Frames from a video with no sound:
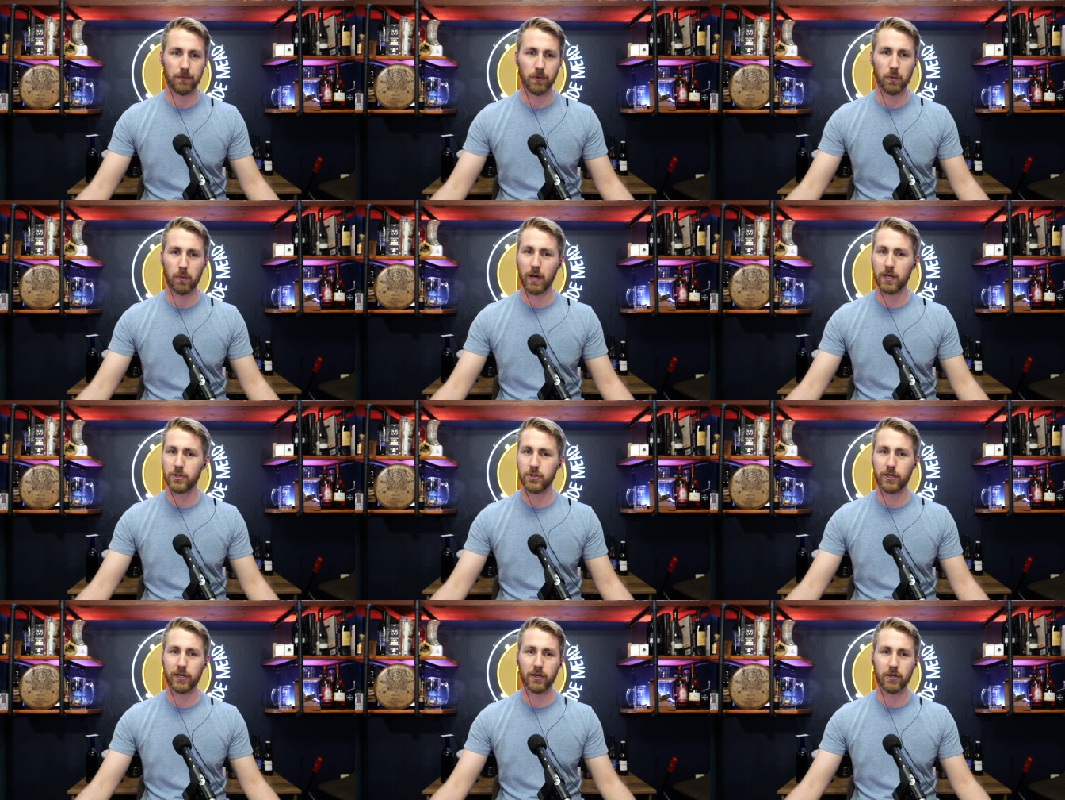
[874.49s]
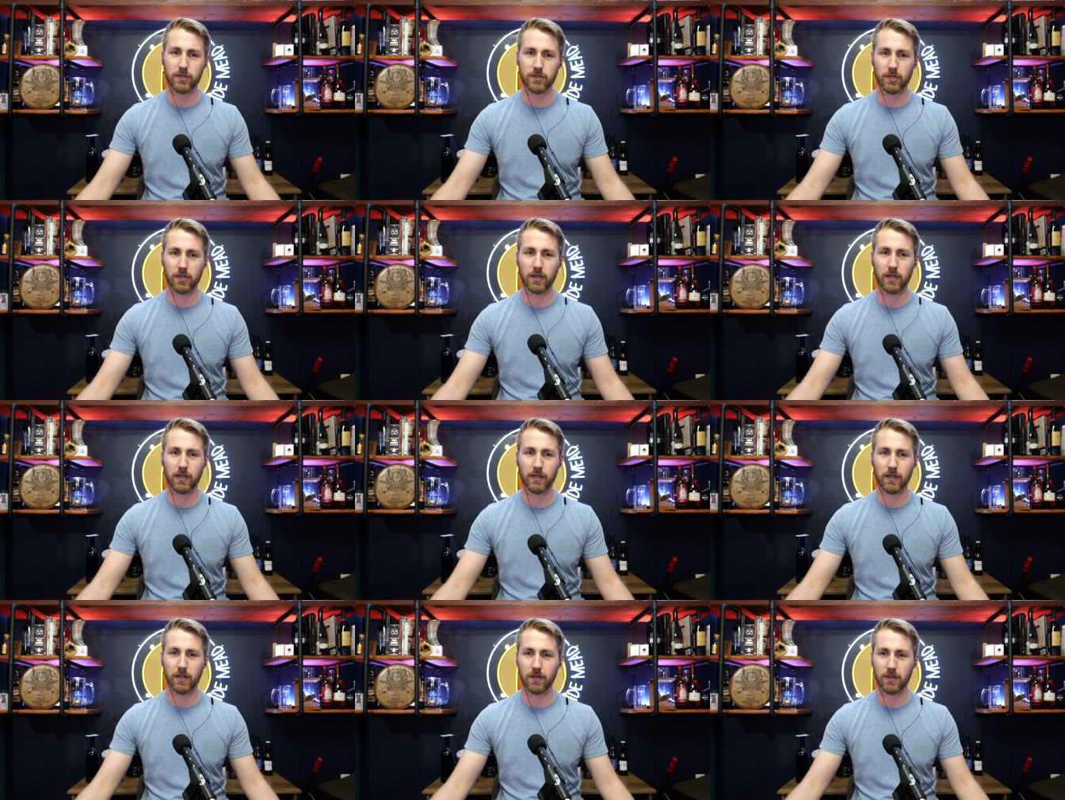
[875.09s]
The wine drinkers are
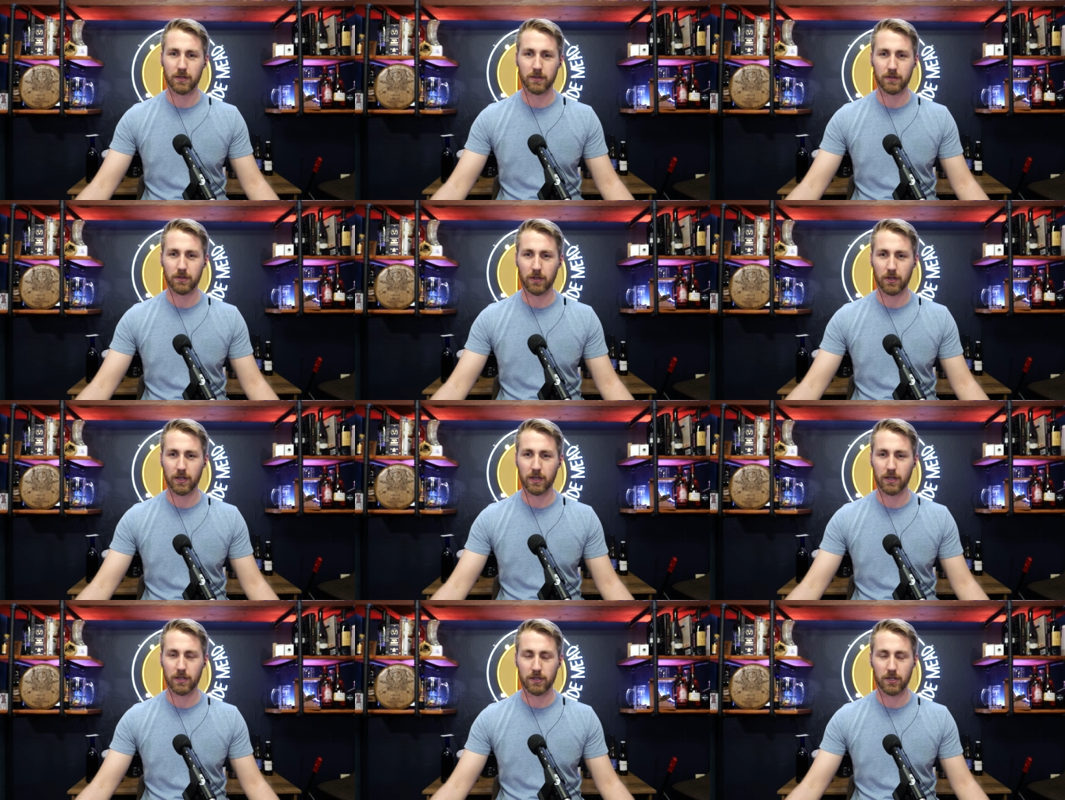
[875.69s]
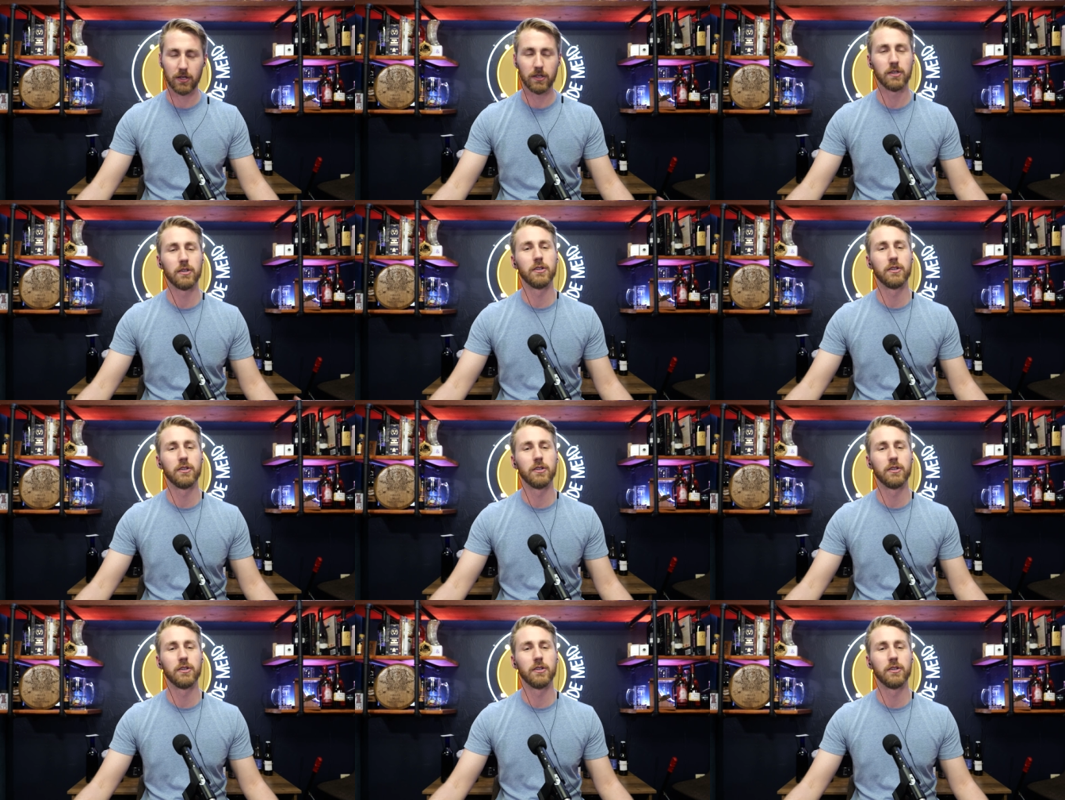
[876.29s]
going to turn